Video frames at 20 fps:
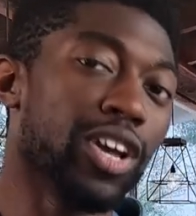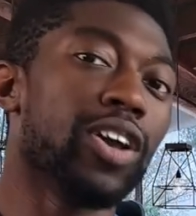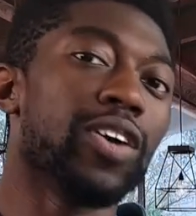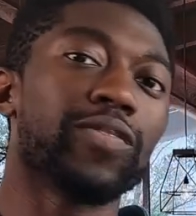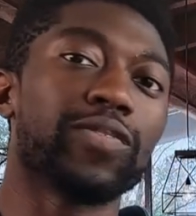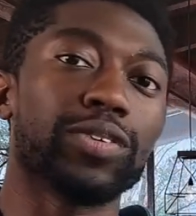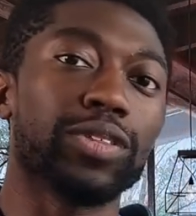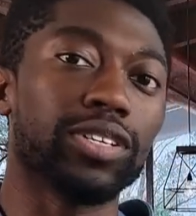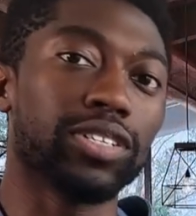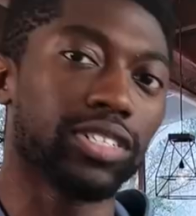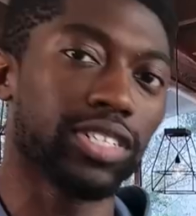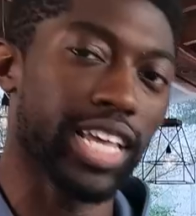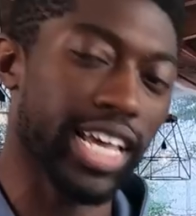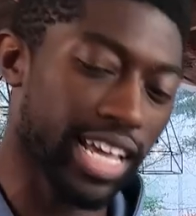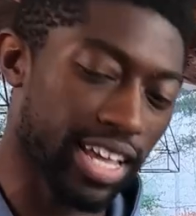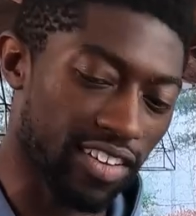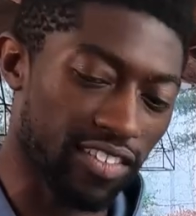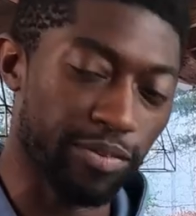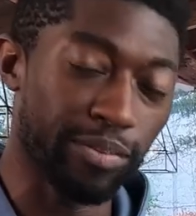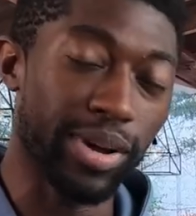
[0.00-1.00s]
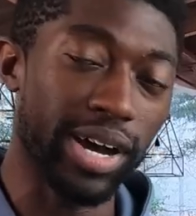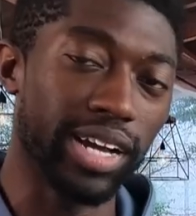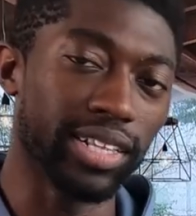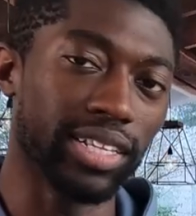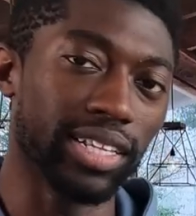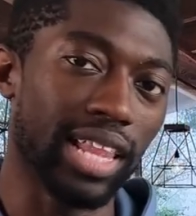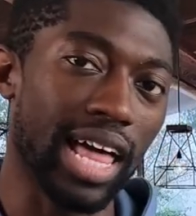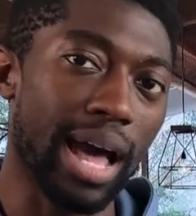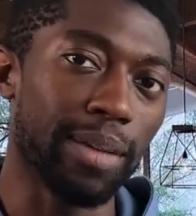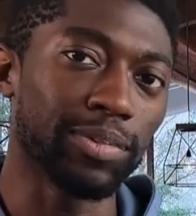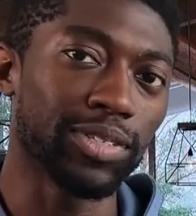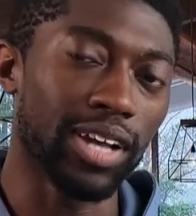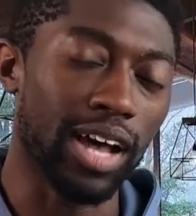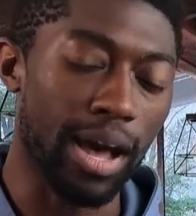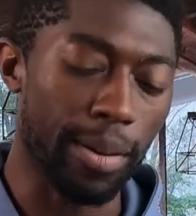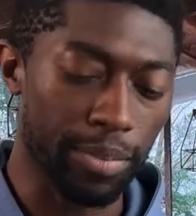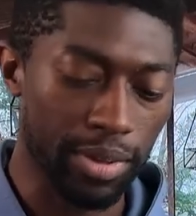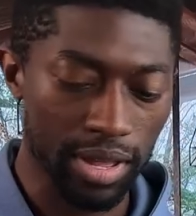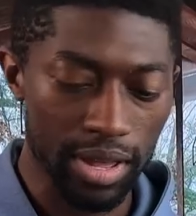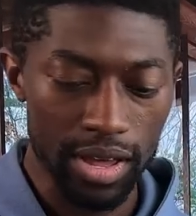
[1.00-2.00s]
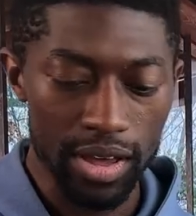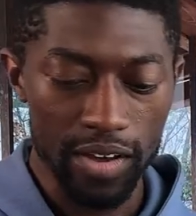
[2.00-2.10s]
for the sake of buying the laptop.